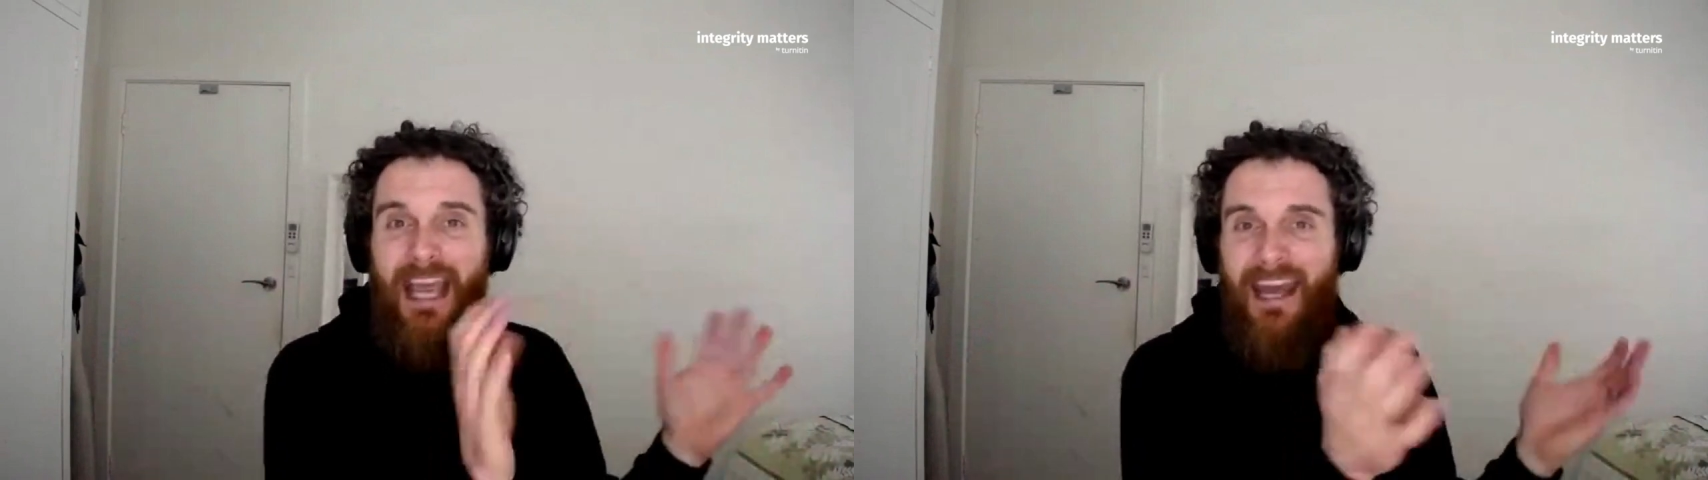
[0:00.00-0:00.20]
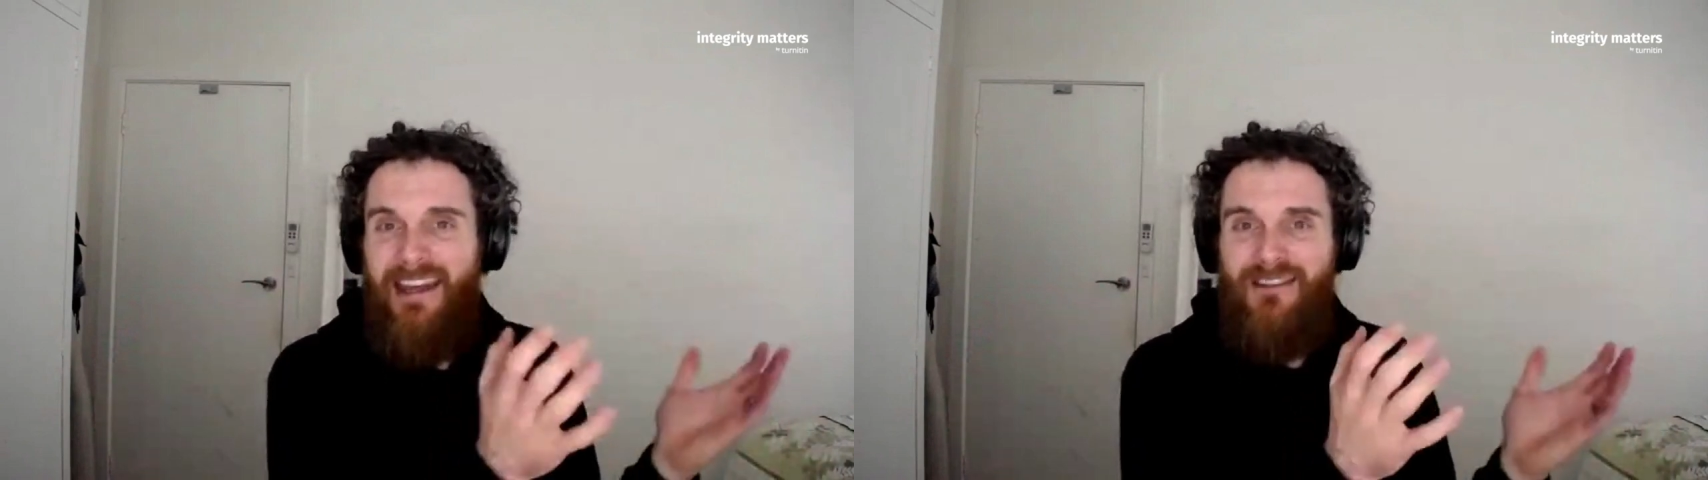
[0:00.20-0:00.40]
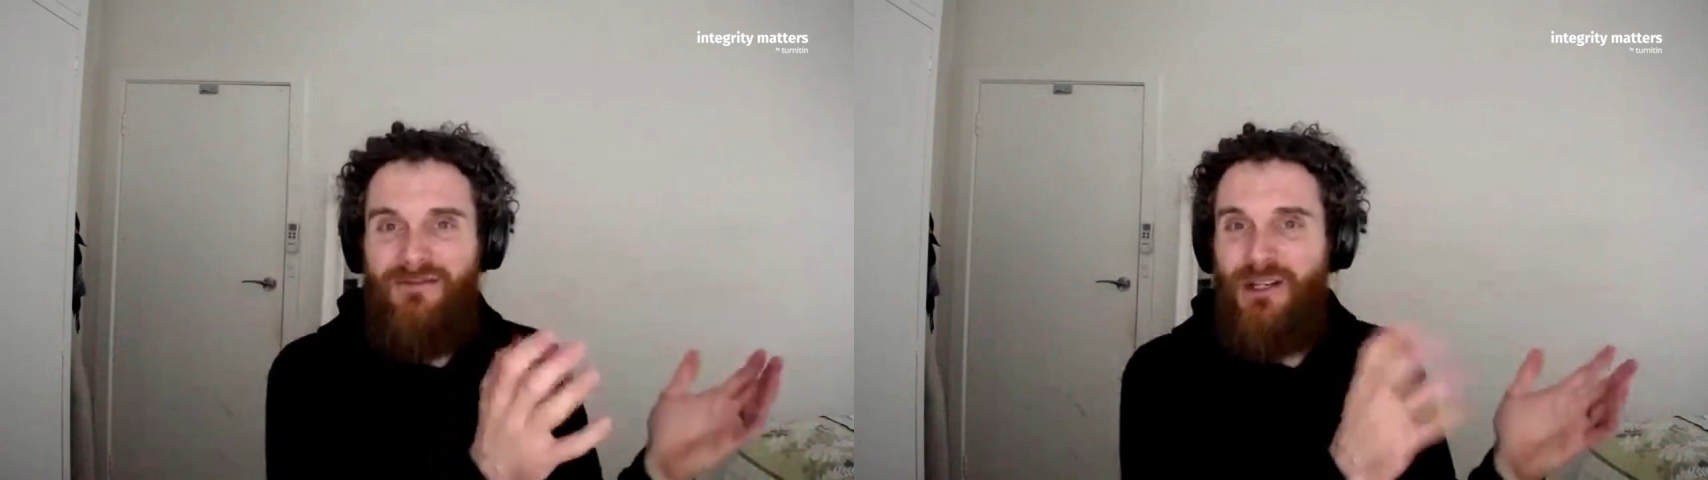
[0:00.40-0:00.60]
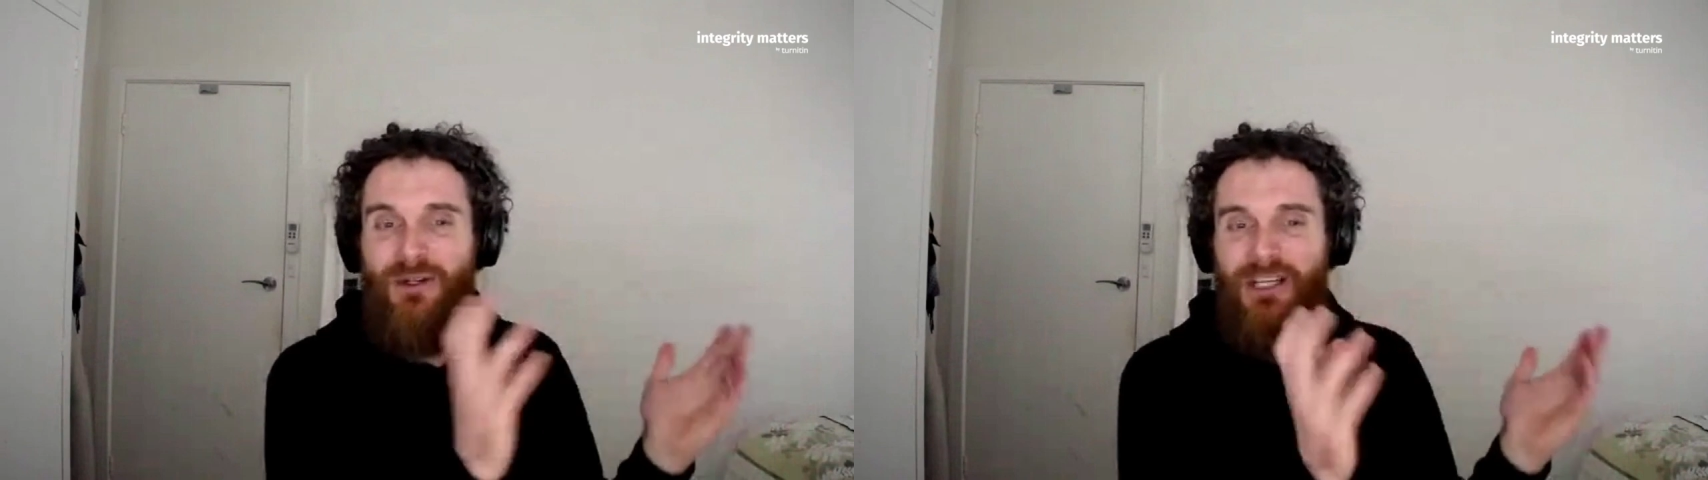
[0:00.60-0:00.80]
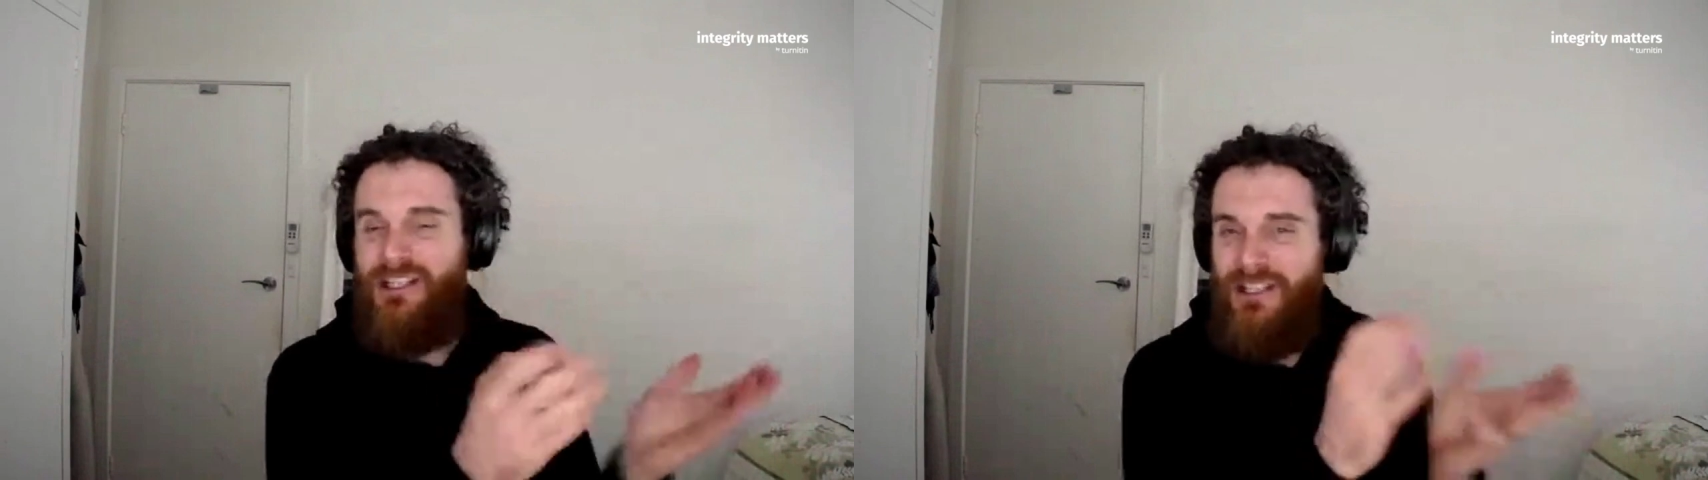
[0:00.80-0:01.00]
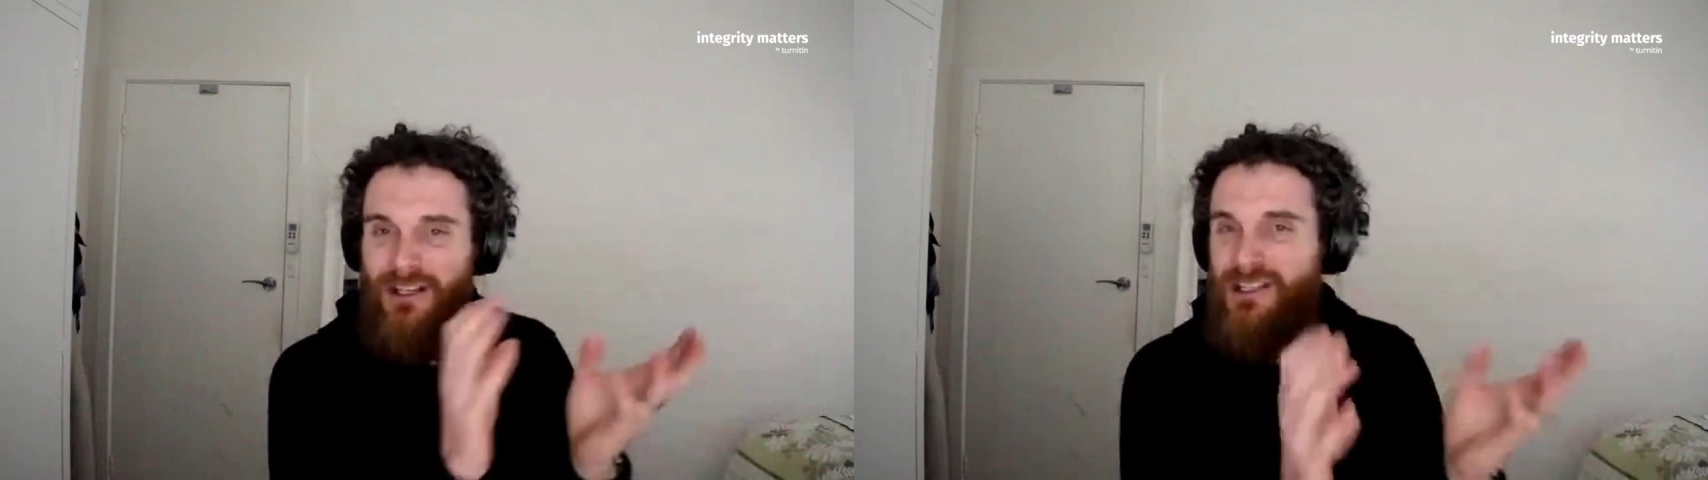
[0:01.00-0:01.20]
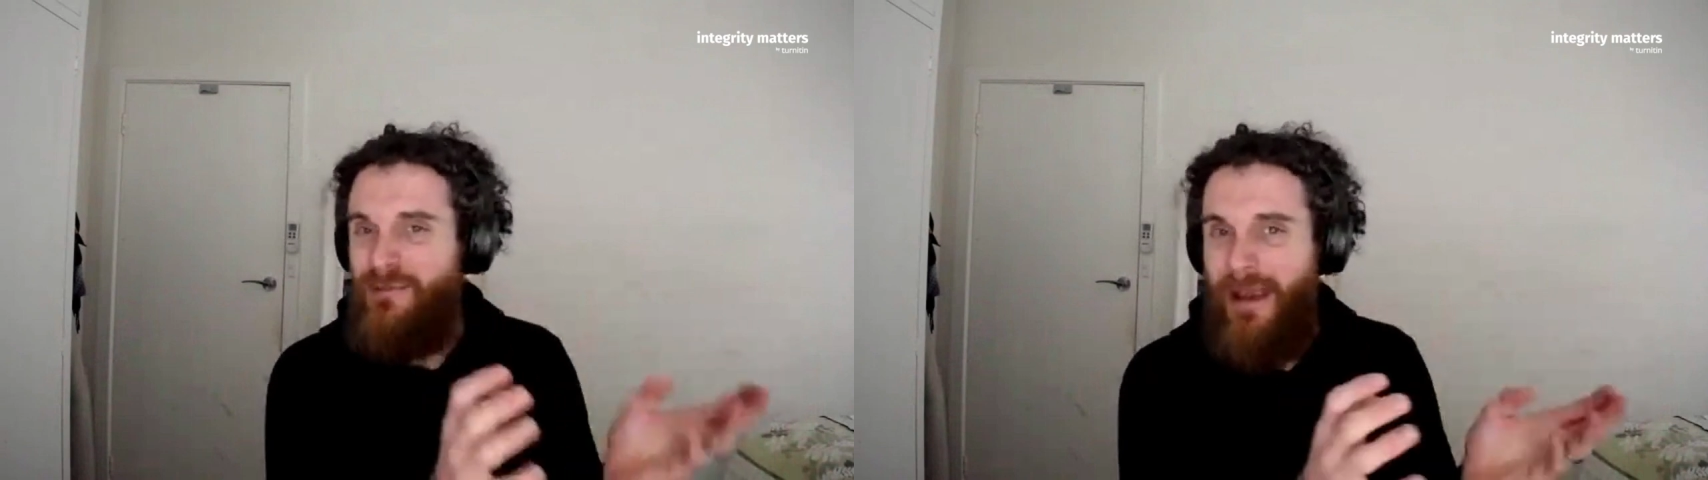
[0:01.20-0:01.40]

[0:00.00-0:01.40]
had real concerns